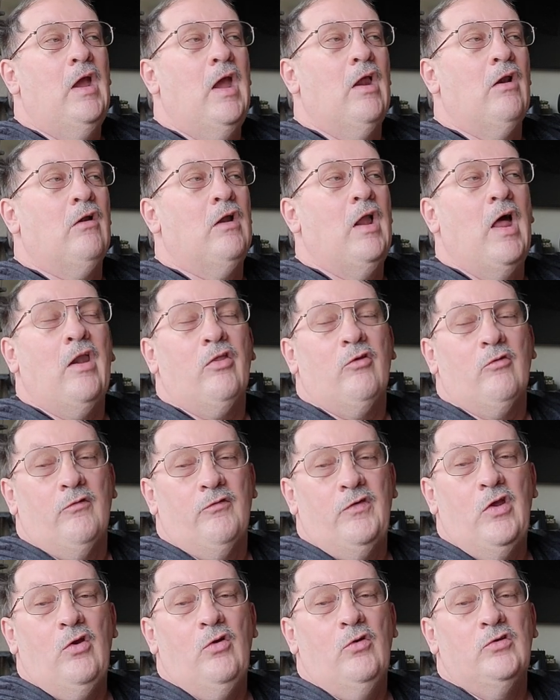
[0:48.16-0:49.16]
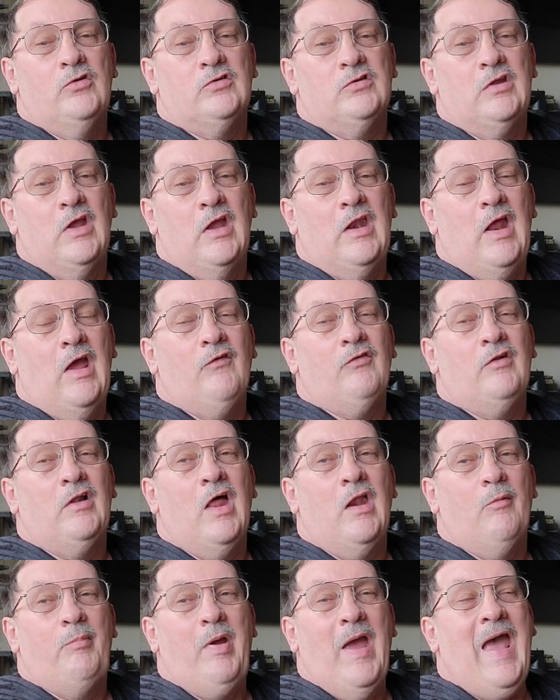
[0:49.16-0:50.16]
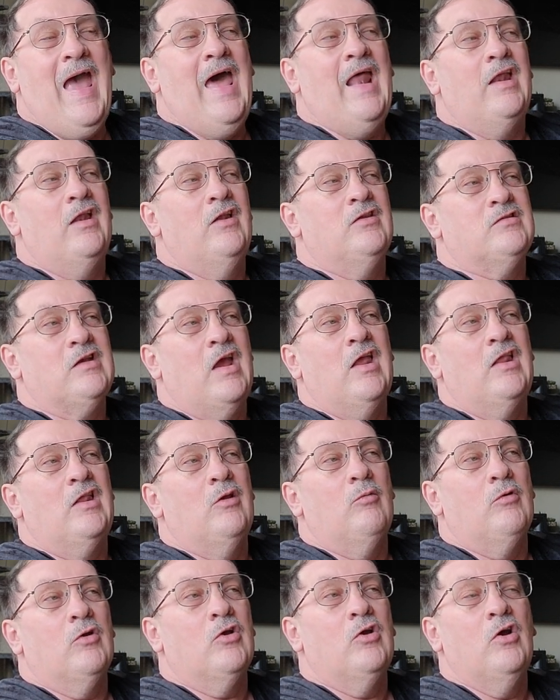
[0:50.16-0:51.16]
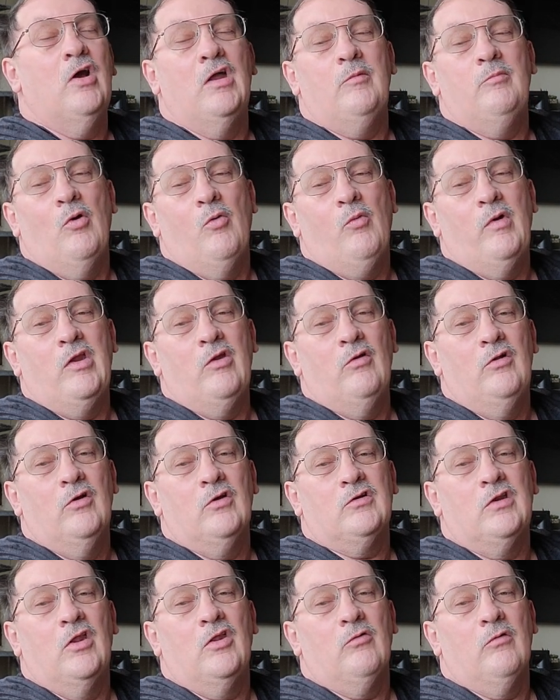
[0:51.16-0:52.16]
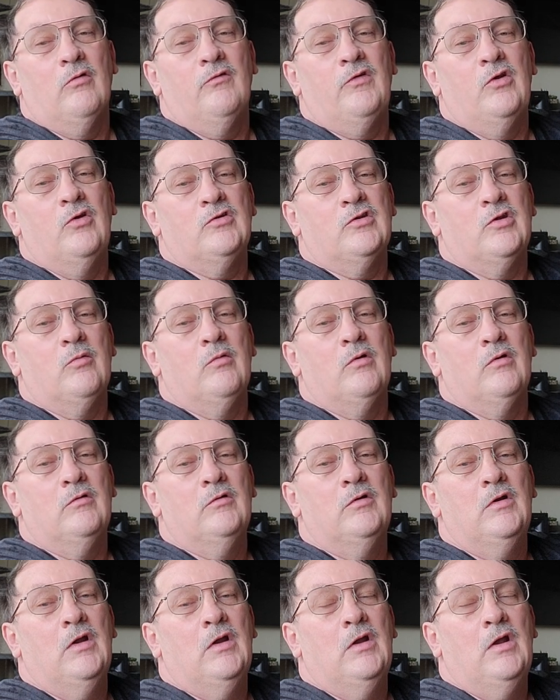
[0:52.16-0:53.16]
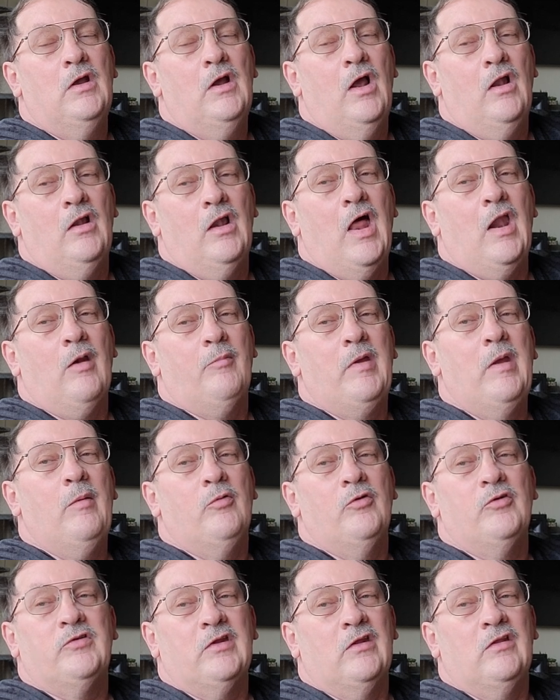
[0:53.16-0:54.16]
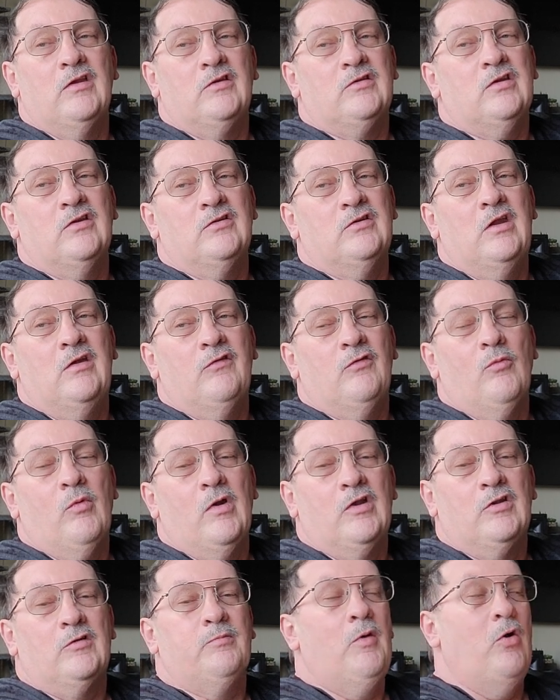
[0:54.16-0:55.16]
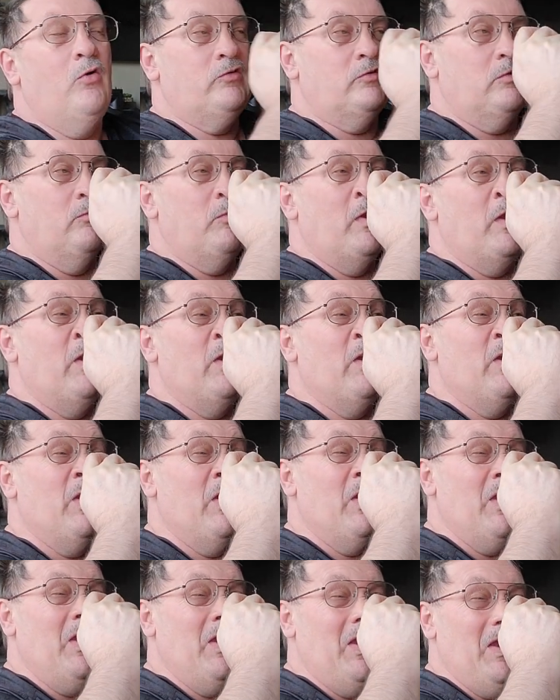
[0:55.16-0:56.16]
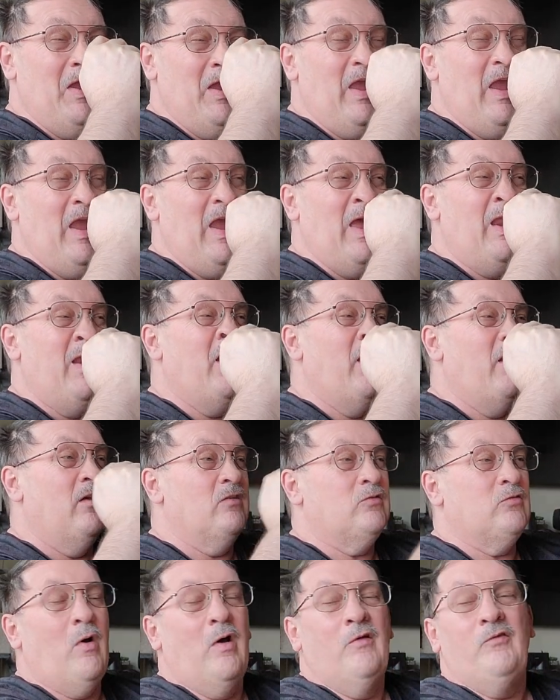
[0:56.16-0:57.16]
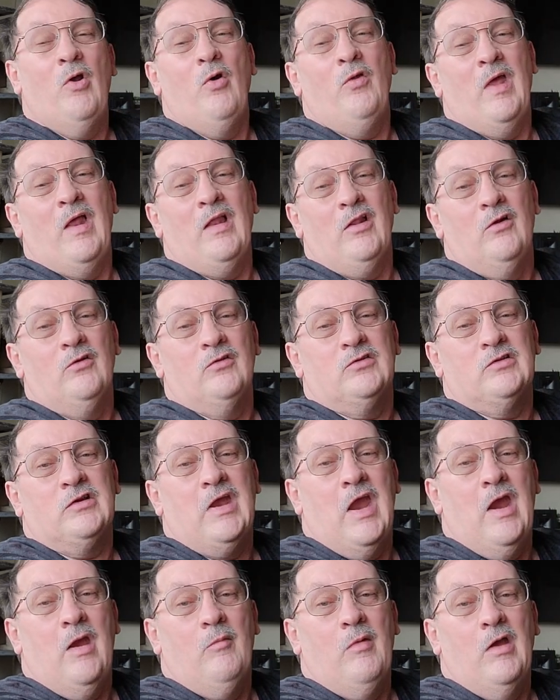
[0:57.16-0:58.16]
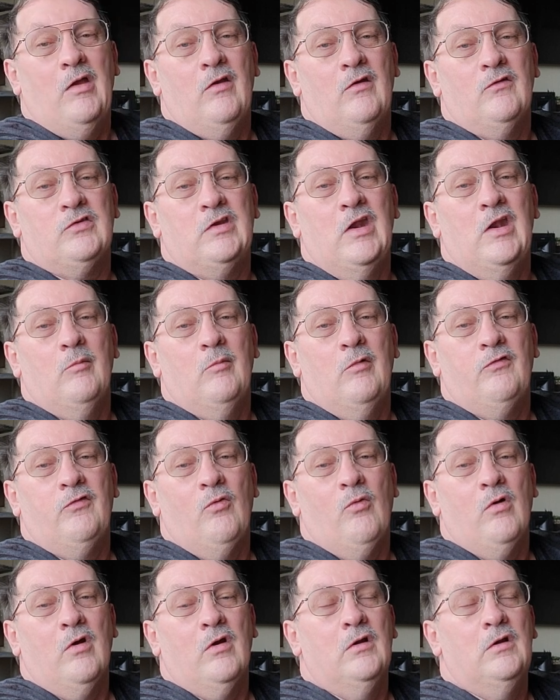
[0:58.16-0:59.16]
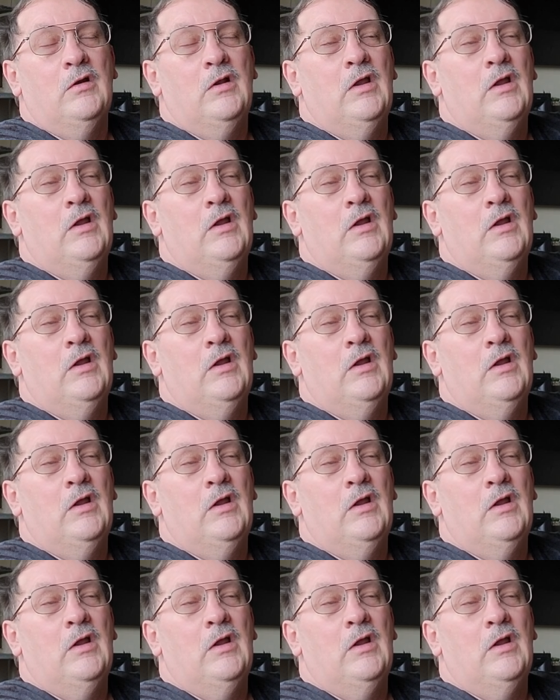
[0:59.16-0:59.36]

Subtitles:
And a lot of the reviews, they'd have a lot of padded saying they were good, but when you looked in the reviews, there were a lot of people who said this isn't even what it's supposed to be. And so I know that little scam. I've seen it before.